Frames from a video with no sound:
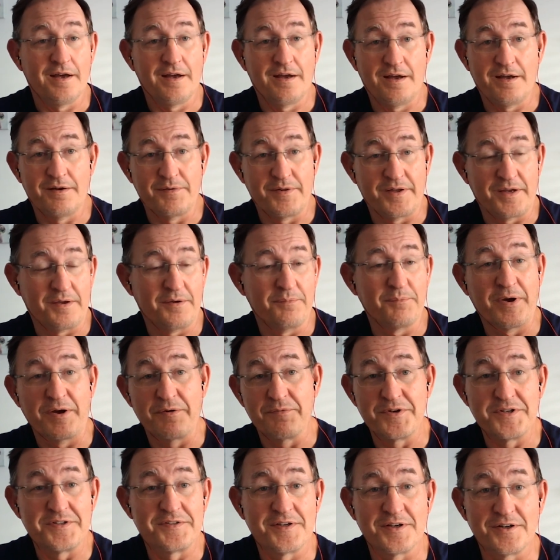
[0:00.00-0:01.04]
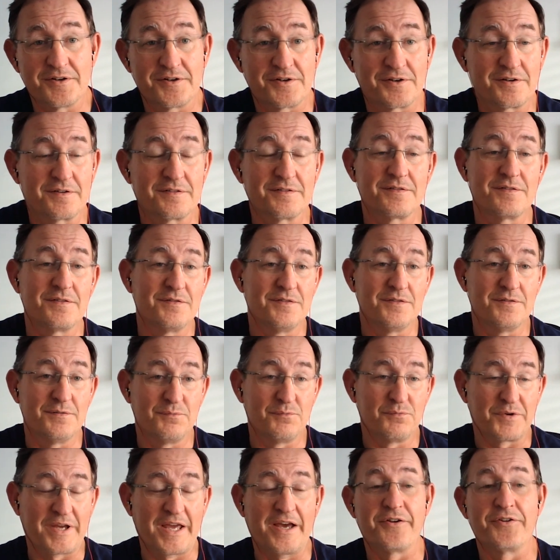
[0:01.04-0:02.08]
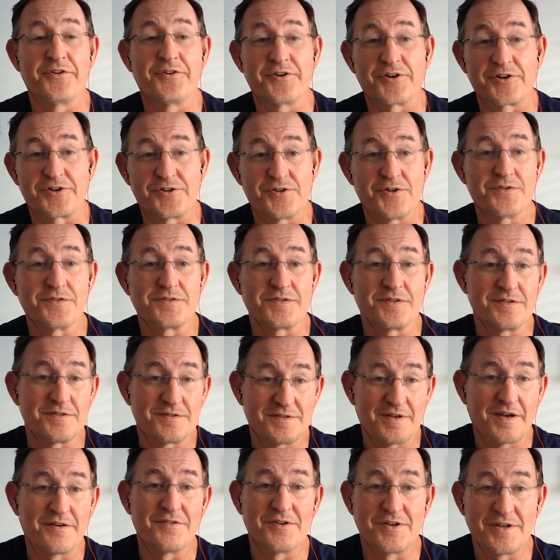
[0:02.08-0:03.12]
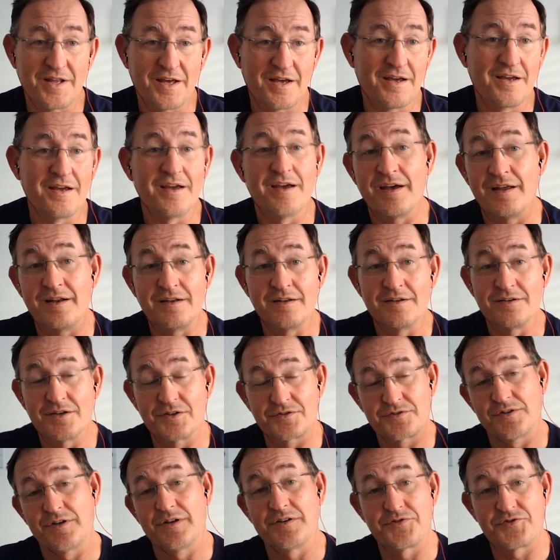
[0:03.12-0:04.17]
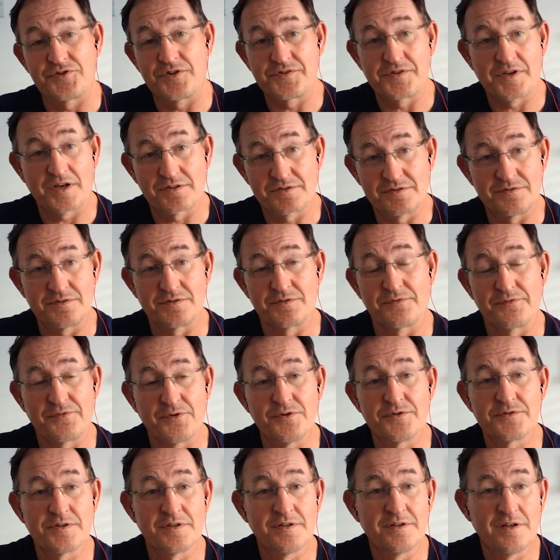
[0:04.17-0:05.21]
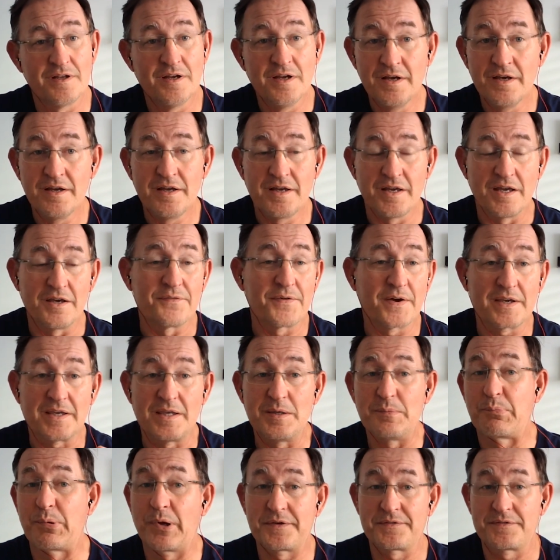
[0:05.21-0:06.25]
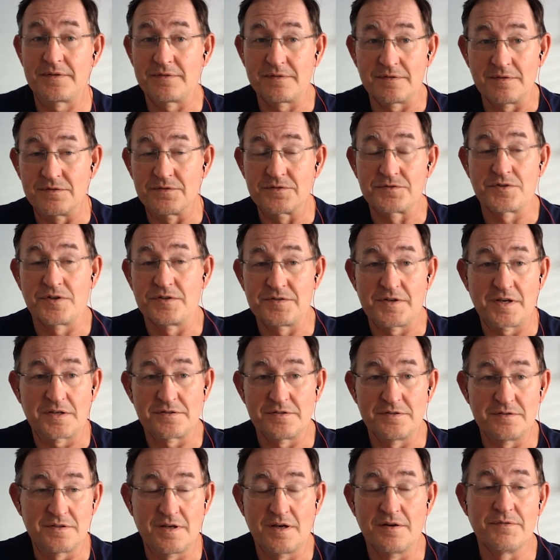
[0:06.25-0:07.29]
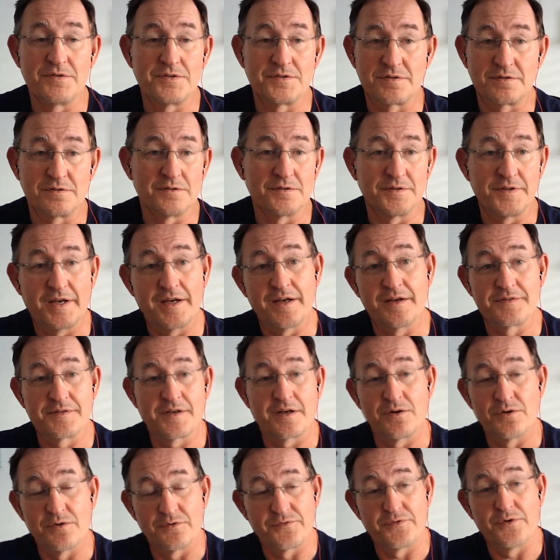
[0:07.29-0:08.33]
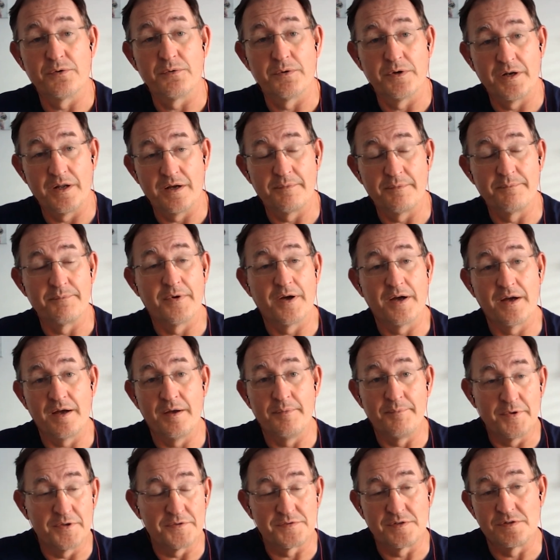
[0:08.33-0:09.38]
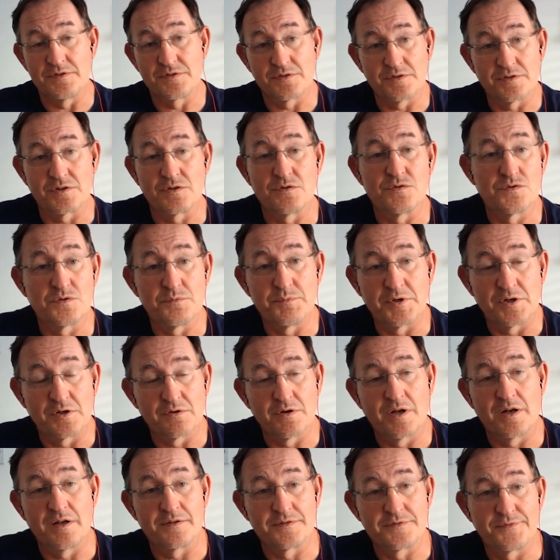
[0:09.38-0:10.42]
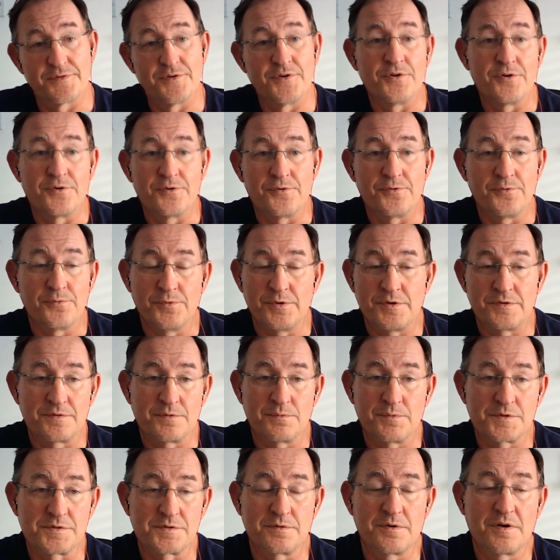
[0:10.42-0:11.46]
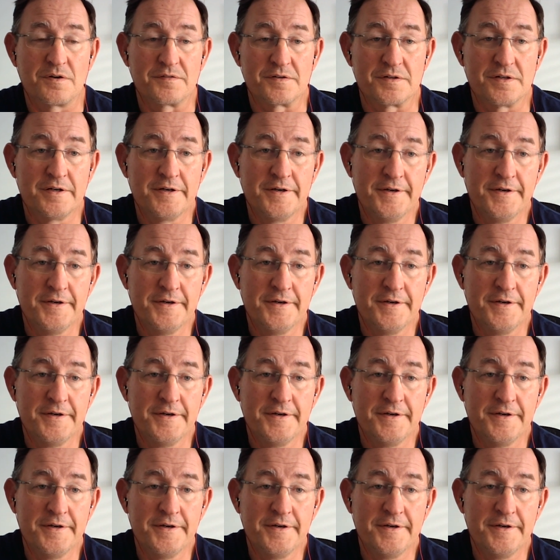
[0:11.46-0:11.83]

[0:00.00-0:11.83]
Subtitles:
like my retail calendar closes every day and yesterday's transactions are frozen, if I keep processing those transactions every single day as I go forward, I'm essentially consuming credits for no reason whatsoever.